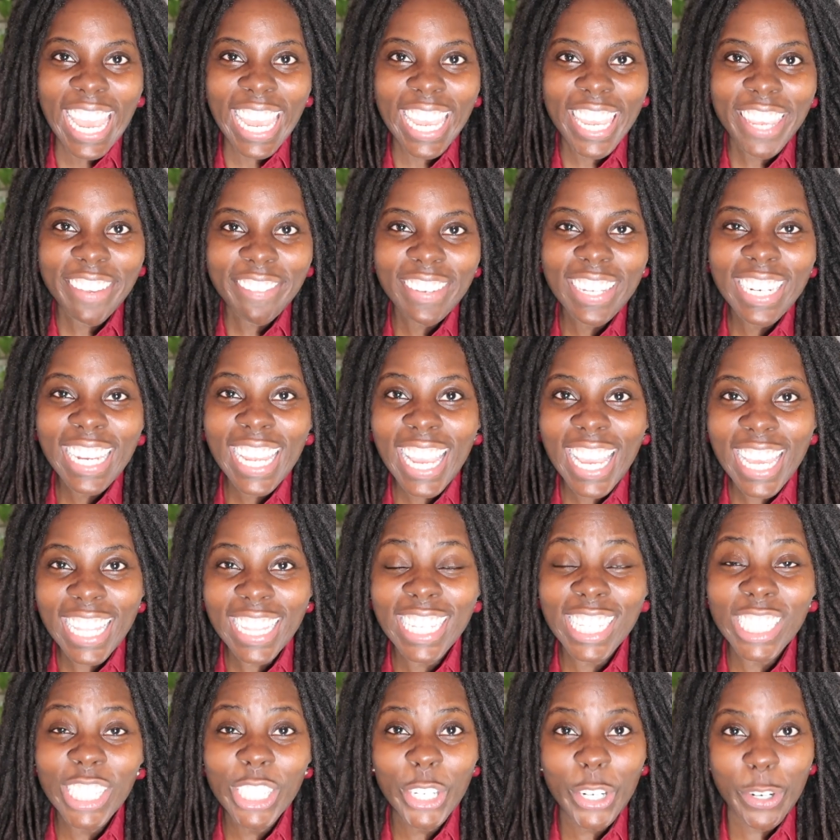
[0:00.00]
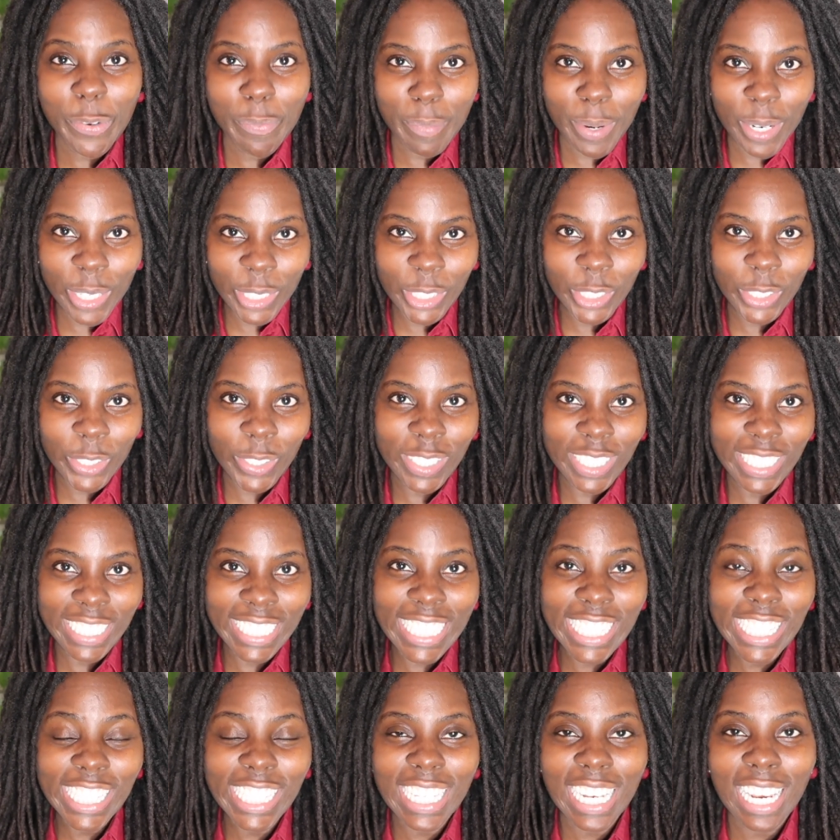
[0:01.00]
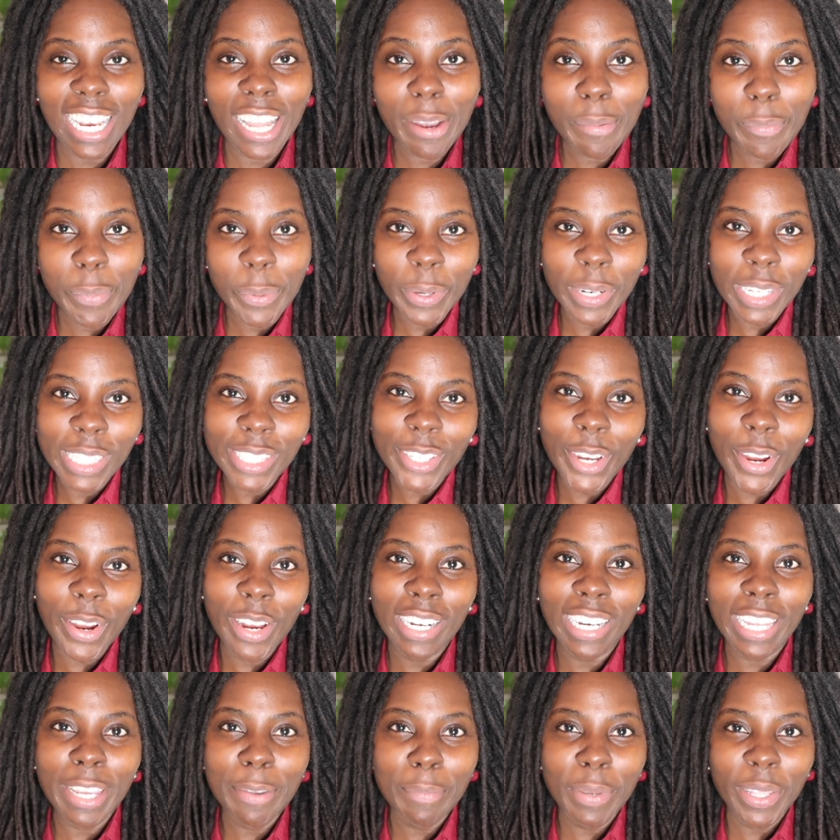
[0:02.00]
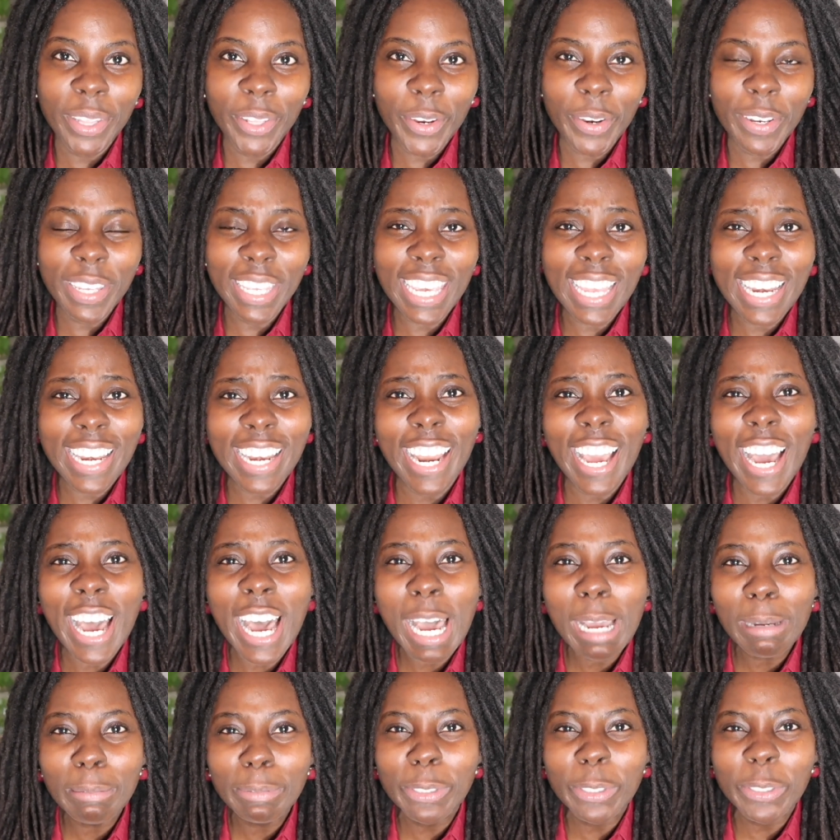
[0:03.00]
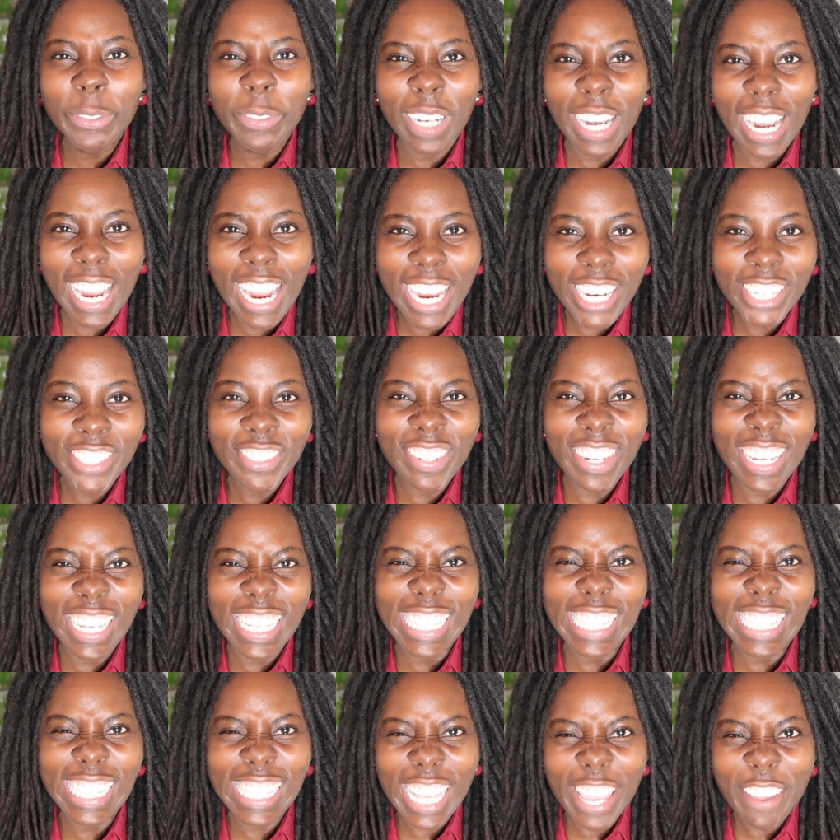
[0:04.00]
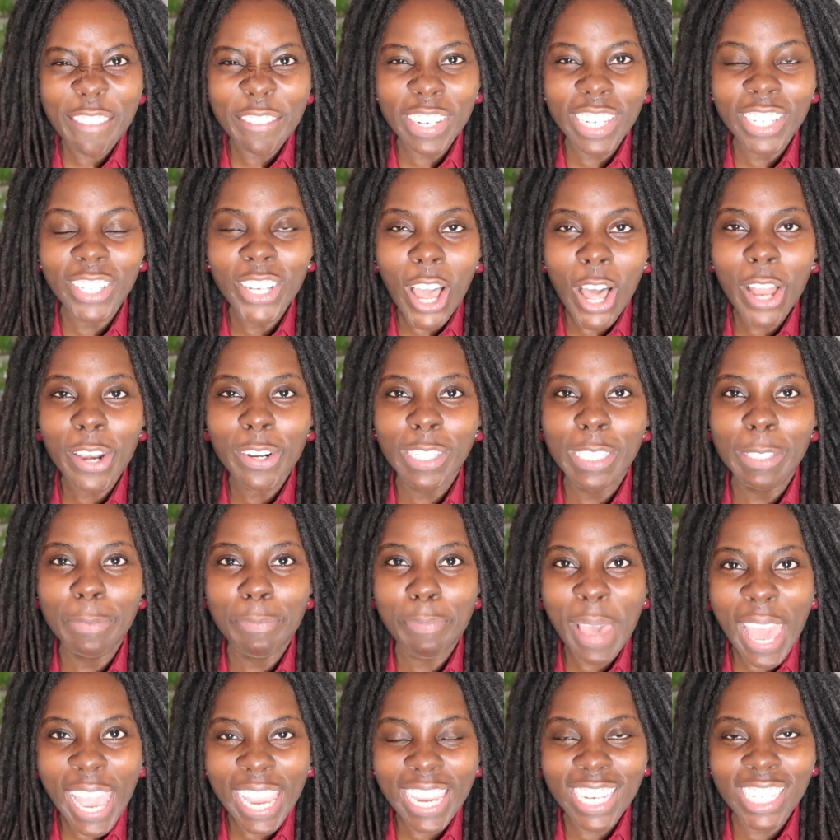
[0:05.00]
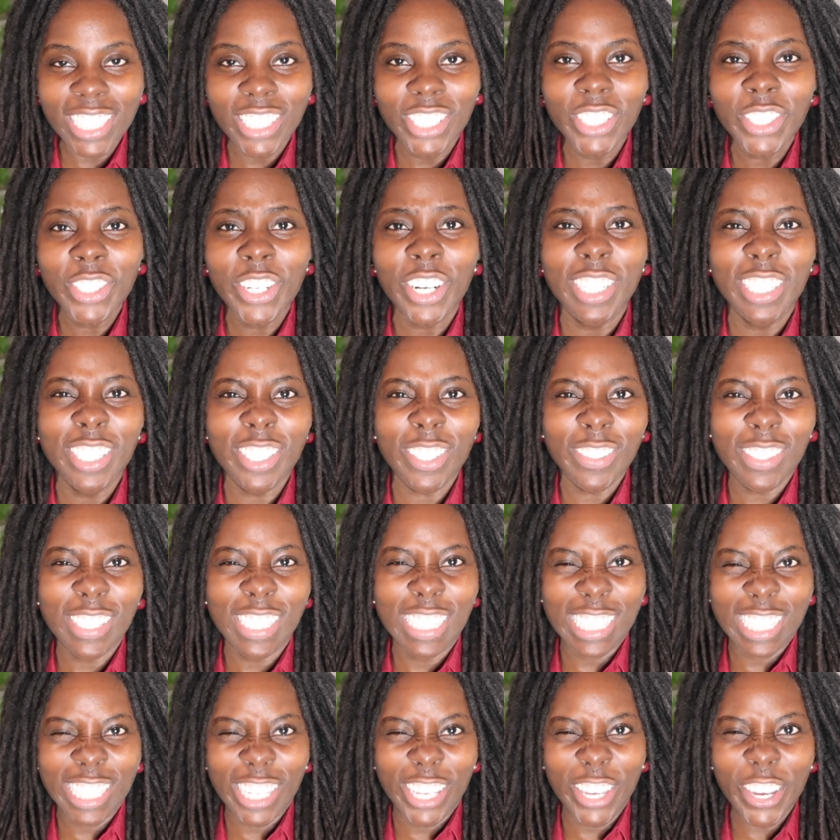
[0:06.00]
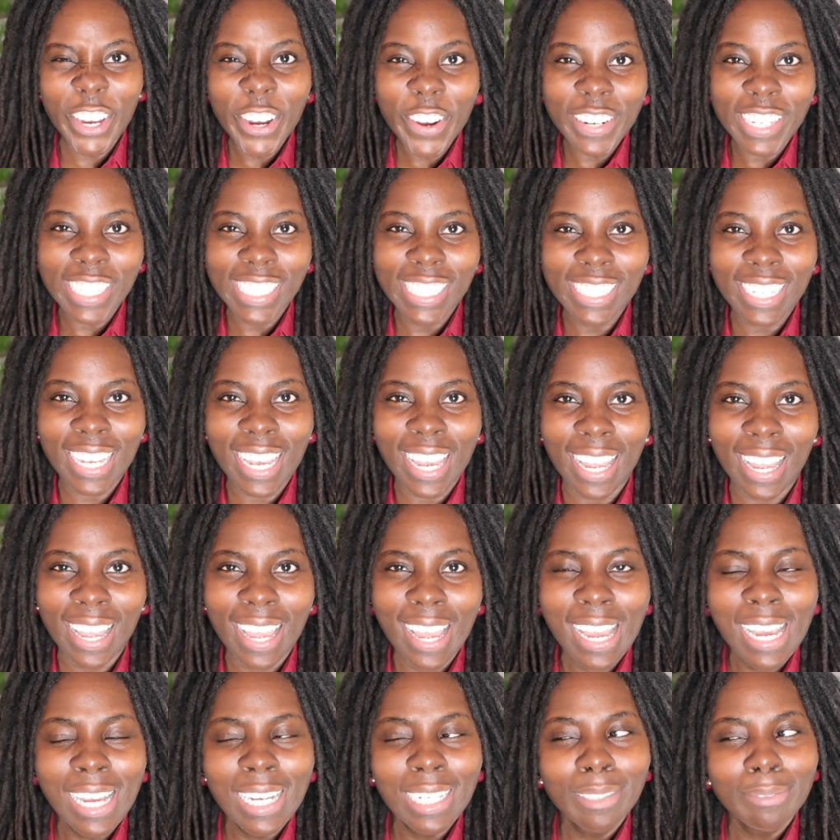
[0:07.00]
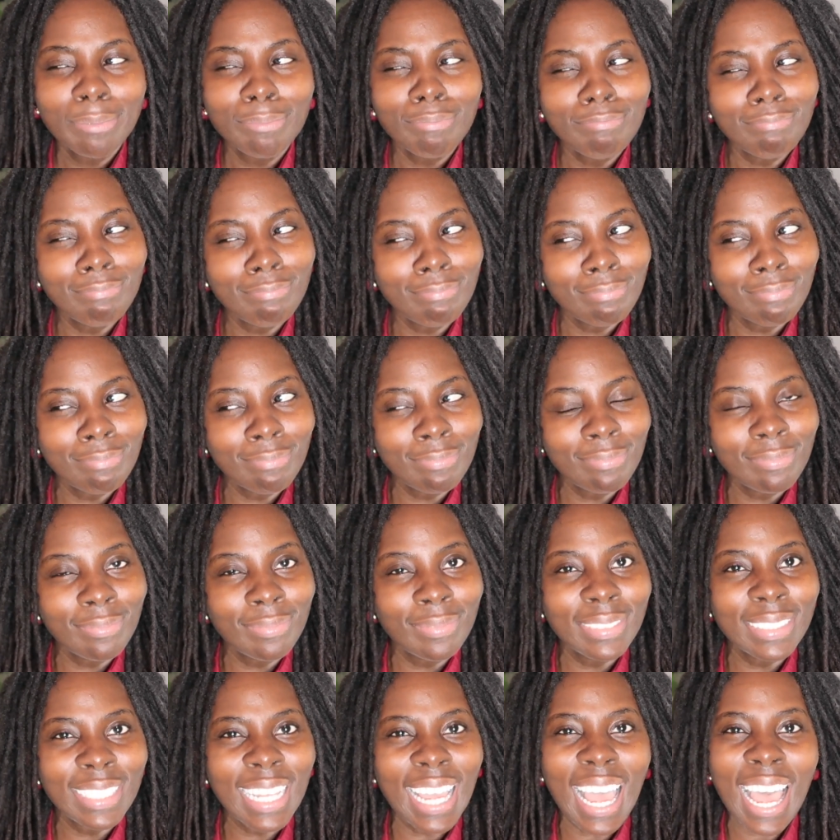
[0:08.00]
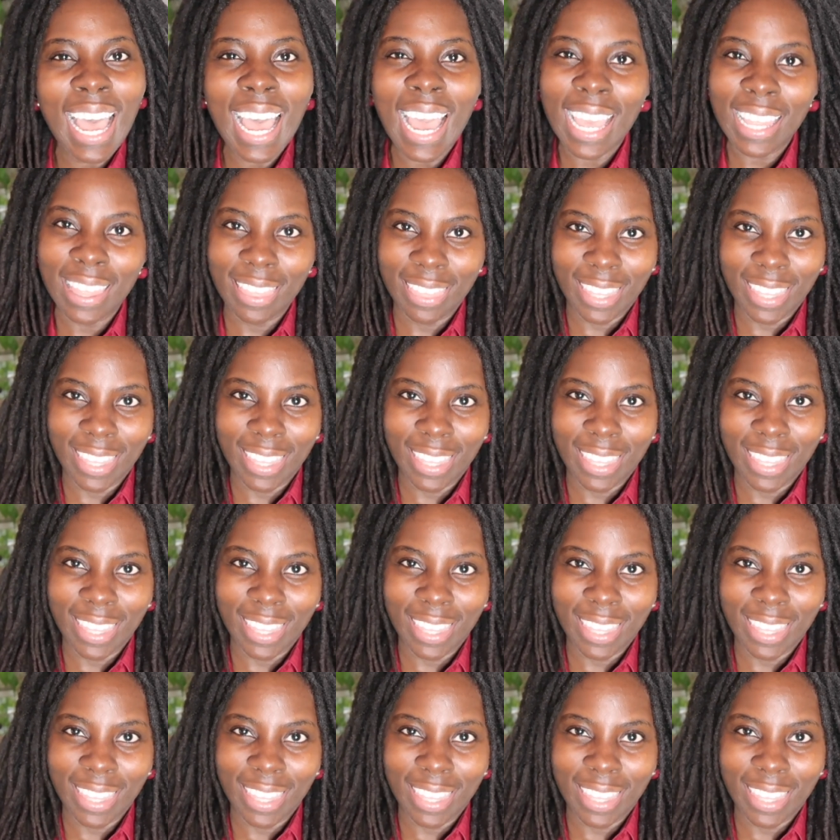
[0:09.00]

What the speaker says: Even in these commercials, these celebrities are claiming they're getting up to $170 back into their Social Security check. I